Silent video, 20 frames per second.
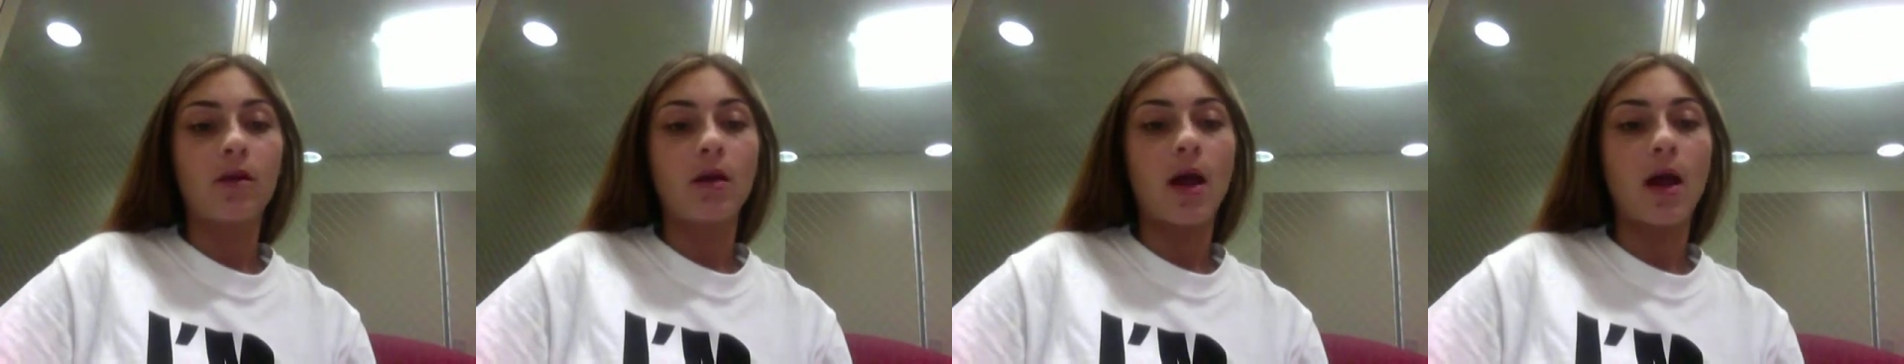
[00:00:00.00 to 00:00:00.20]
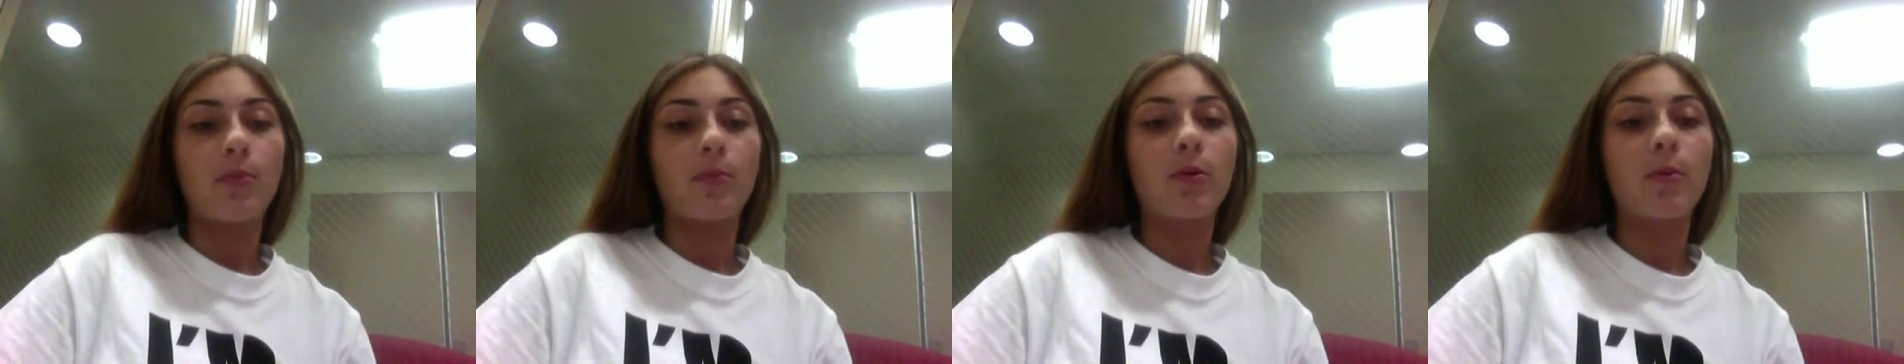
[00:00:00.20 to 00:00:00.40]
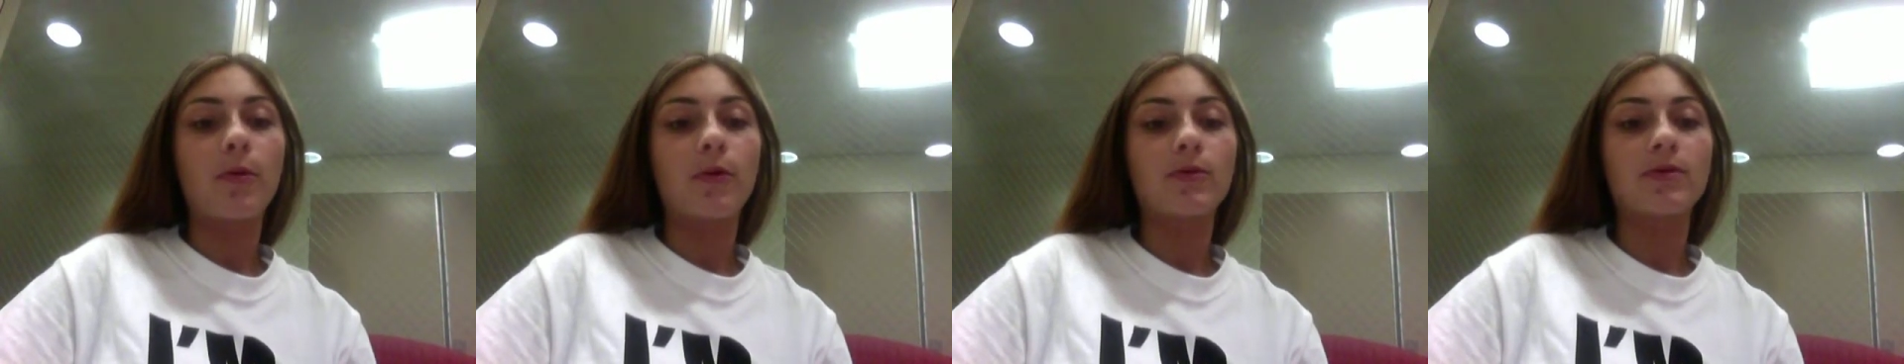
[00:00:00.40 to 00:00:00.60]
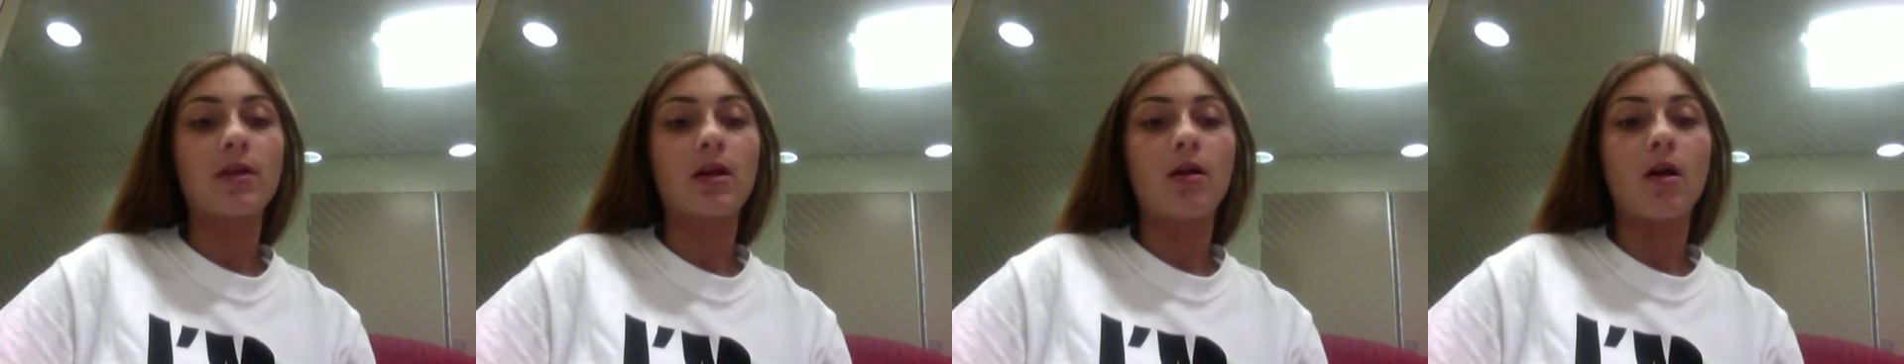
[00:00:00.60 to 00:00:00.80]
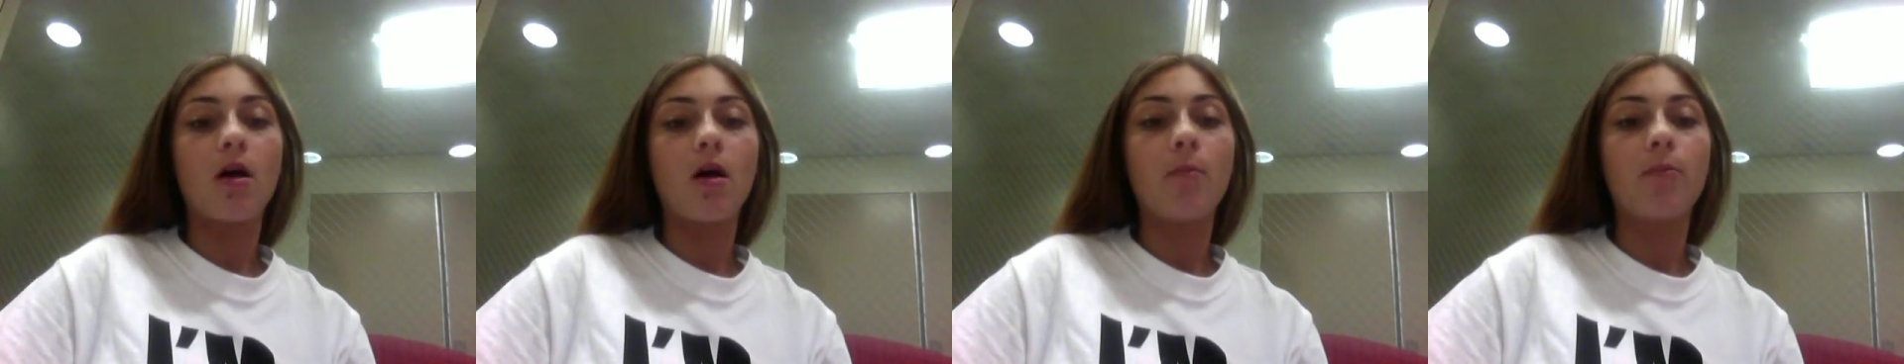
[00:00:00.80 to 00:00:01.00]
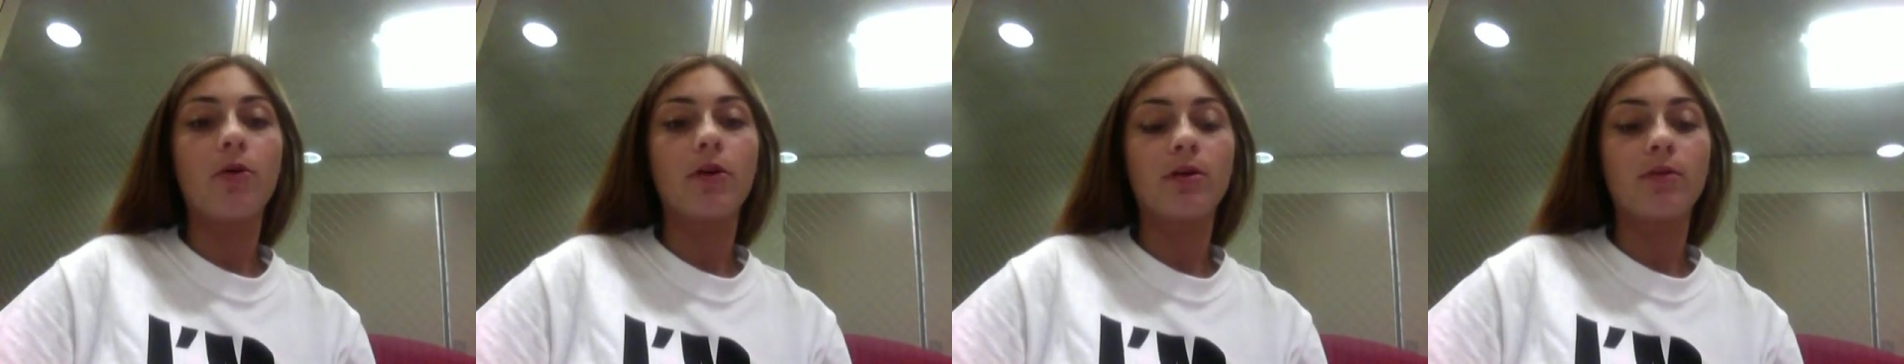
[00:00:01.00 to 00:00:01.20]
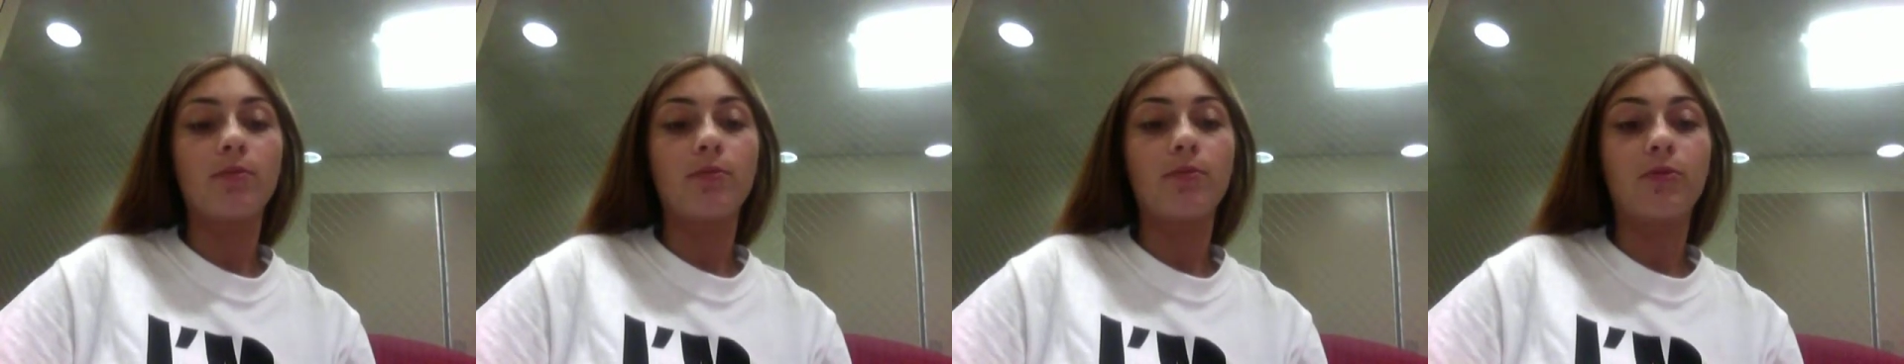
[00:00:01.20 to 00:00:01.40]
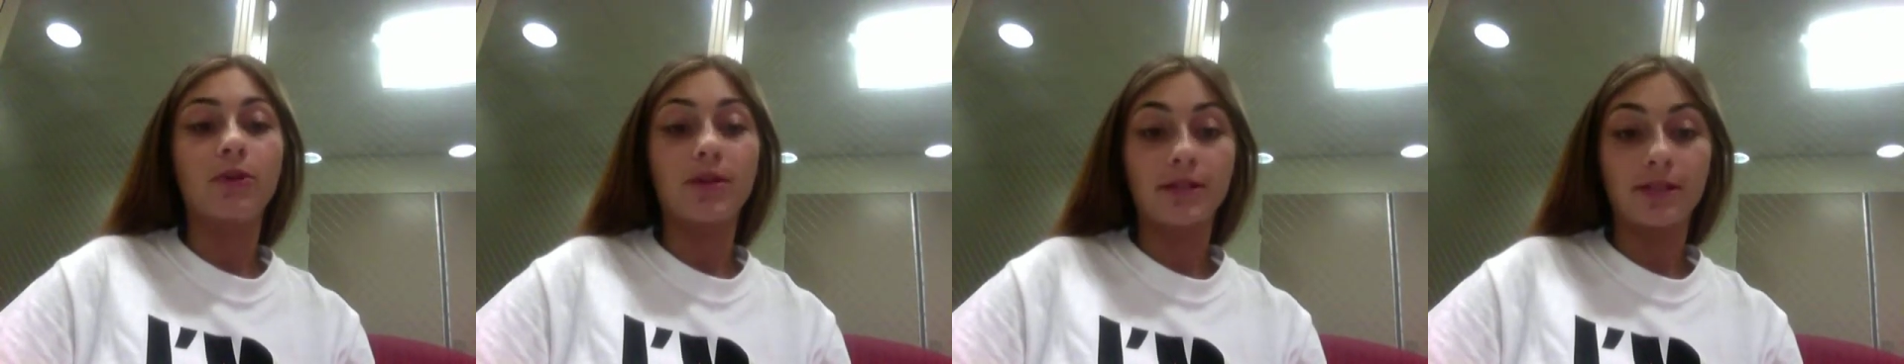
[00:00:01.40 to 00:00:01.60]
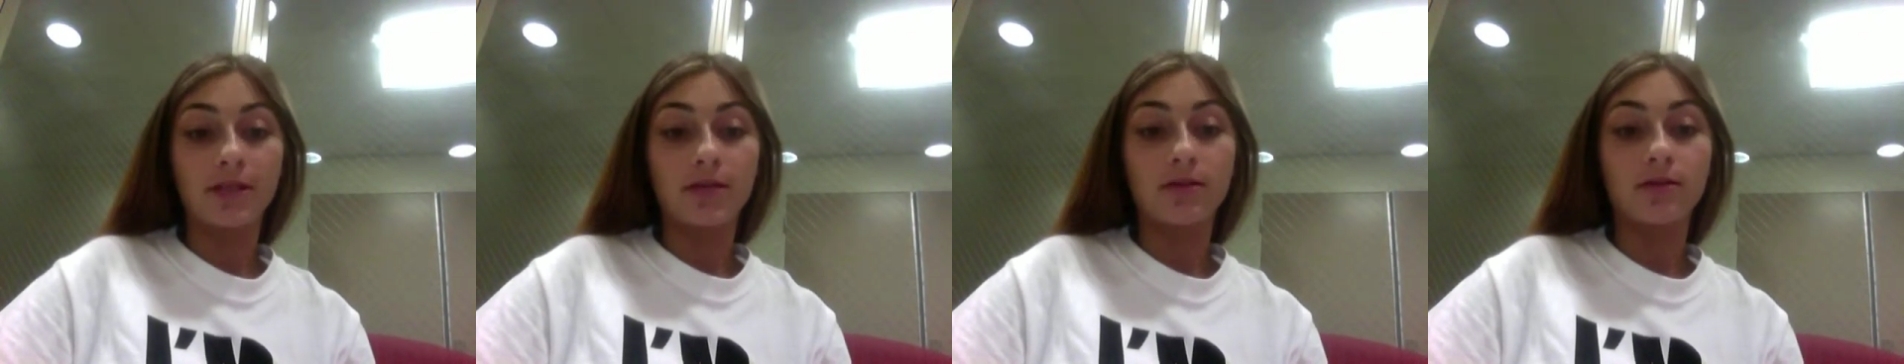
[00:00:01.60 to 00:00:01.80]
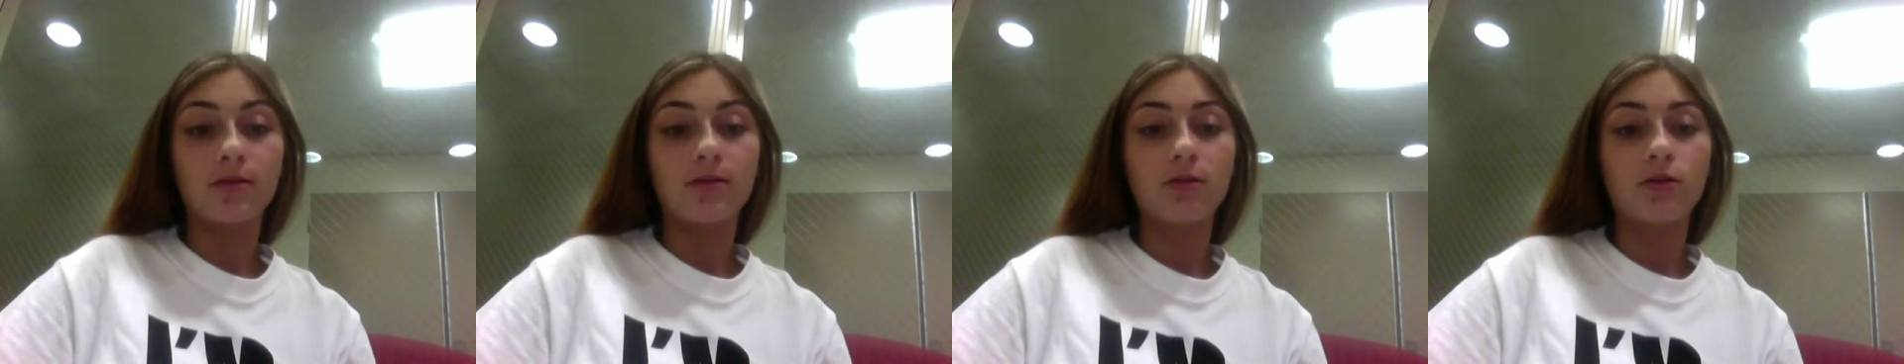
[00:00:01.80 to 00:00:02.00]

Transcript: I propose that all prisons